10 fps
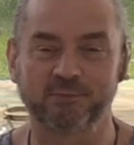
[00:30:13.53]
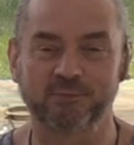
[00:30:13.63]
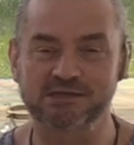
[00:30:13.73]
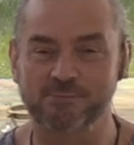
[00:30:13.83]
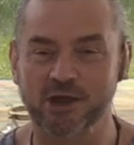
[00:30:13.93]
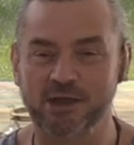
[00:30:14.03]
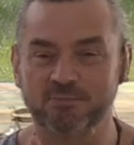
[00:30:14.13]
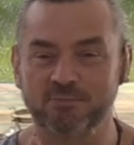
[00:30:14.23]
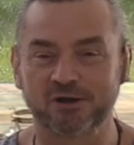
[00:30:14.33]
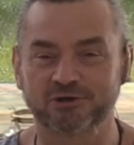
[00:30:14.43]
in the meantime,
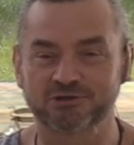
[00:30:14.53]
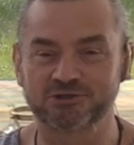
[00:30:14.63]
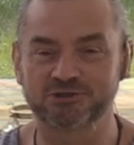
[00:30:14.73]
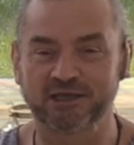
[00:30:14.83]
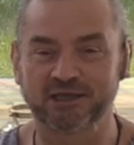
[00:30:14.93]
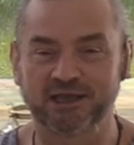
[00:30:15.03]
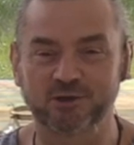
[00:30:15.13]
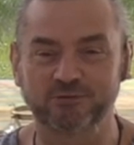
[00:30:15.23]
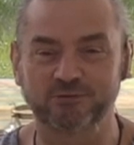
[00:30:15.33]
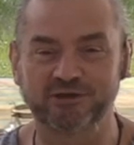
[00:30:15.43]
I'm Marc J.
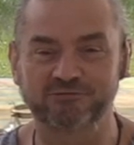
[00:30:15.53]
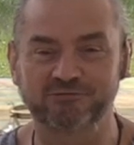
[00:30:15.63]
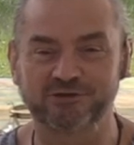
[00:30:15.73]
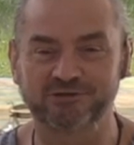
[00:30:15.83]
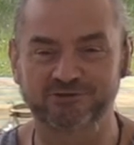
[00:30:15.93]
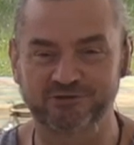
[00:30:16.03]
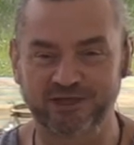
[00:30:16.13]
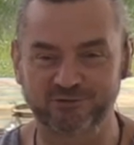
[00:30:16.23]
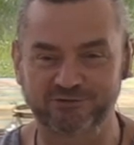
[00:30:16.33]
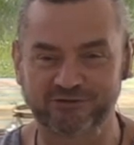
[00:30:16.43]
Acquaviva
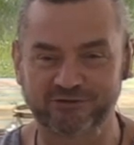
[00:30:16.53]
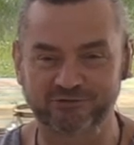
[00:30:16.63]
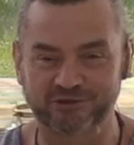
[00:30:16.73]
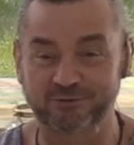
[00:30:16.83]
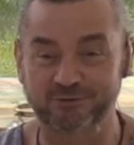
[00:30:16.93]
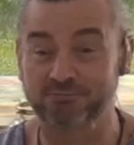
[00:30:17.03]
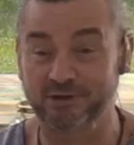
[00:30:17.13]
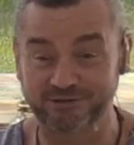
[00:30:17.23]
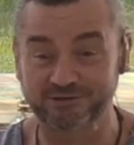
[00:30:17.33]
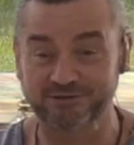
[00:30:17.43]
of the Acquaviva
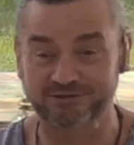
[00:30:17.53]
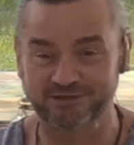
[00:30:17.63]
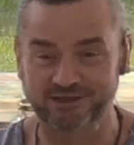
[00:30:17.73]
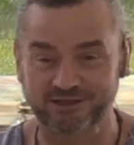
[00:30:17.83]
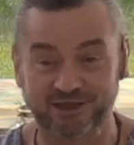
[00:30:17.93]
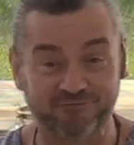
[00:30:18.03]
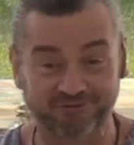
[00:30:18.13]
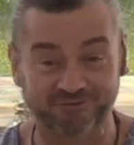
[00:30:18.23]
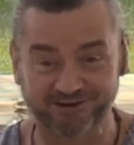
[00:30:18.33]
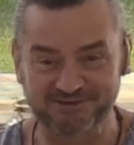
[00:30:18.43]
Method, the
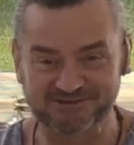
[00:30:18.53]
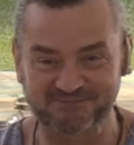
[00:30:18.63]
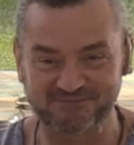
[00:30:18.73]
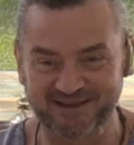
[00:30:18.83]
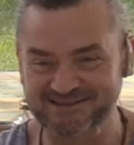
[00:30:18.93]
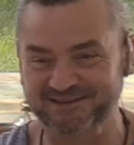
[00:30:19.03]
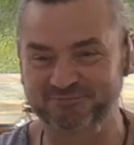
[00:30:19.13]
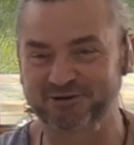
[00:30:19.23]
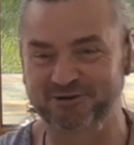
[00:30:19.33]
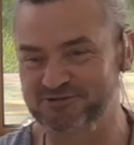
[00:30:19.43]

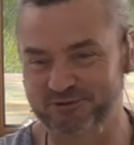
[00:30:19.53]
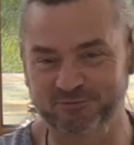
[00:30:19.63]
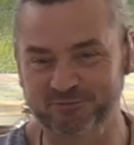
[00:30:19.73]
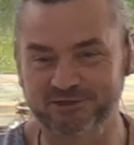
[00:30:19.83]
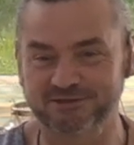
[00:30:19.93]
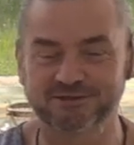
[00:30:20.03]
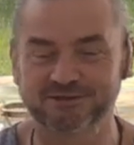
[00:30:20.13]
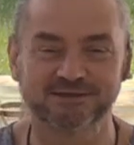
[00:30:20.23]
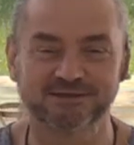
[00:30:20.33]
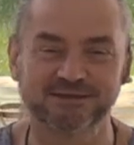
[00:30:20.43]
Enviro-somatic approach to body work.
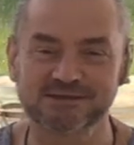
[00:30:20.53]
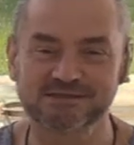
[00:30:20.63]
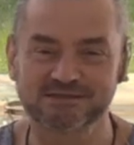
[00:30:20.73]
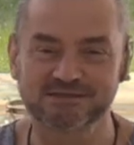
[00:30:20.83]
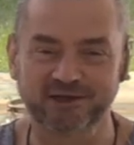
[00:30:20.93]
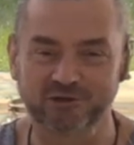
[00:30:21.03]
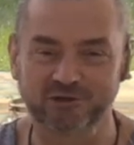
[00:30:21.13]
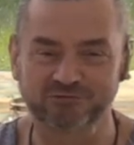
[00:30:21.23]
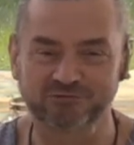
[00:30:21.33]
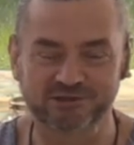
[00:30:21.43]

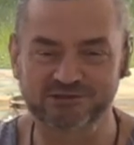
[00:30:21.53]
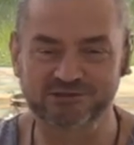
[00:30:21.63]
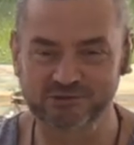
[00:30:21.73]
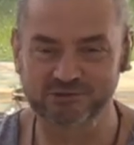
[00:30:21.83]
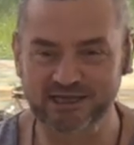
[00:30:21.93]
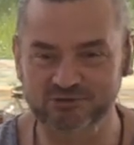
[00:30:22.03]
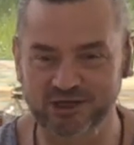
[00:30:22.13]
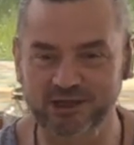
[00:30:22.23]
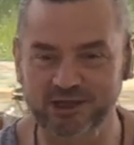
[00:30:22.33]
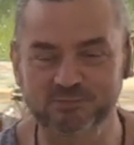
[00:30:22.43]
signing off until the
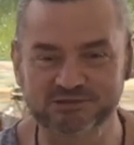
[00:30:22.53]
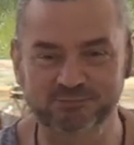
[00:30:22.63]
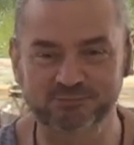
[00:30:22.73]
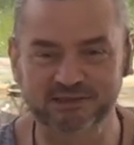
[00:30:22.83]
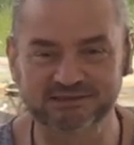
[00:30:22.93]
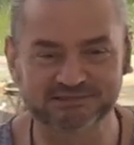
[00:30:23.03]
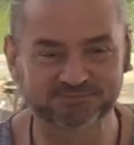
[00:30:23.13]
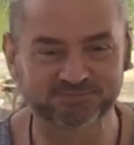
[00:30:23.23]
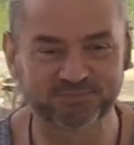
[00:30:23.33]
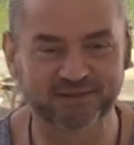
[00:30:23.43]
same time, same place
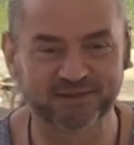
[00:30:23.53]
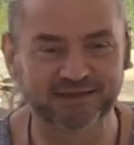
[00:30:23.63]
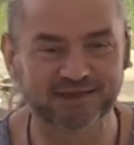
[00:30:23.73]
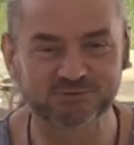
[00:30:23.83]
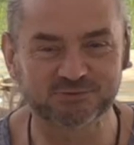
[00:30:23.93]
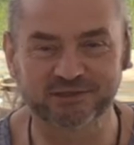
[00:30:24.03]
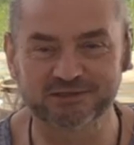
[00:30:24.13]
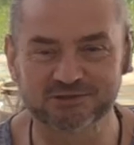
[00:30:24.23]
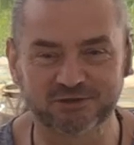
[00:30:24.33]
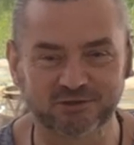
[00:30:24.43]
next
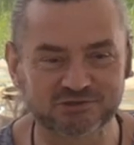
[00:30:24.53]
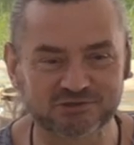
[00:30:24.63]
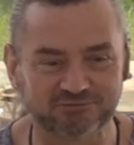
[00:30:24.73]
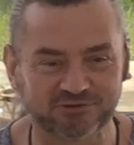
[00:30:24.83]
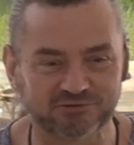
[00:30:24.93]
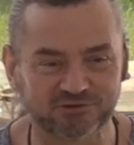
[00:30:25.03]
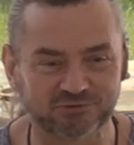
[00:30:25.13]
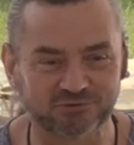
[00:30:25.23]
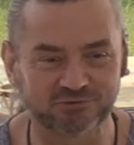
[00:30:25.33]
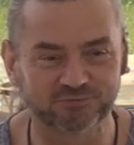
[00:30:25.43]
week. Lots of love
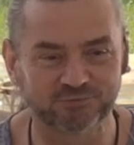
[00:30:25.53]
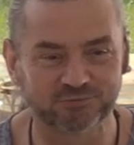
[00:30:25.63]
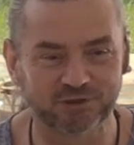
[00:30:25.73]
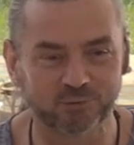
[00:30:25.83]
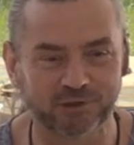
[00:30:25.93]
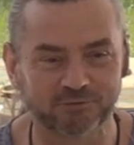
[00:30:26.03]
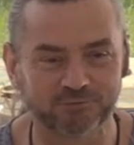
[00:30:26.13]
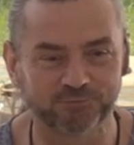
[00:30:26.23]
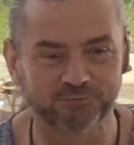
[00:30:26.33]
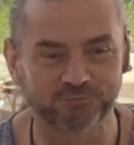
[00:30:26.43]
to you all. Go
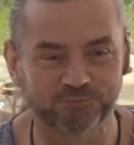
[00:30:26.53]
well.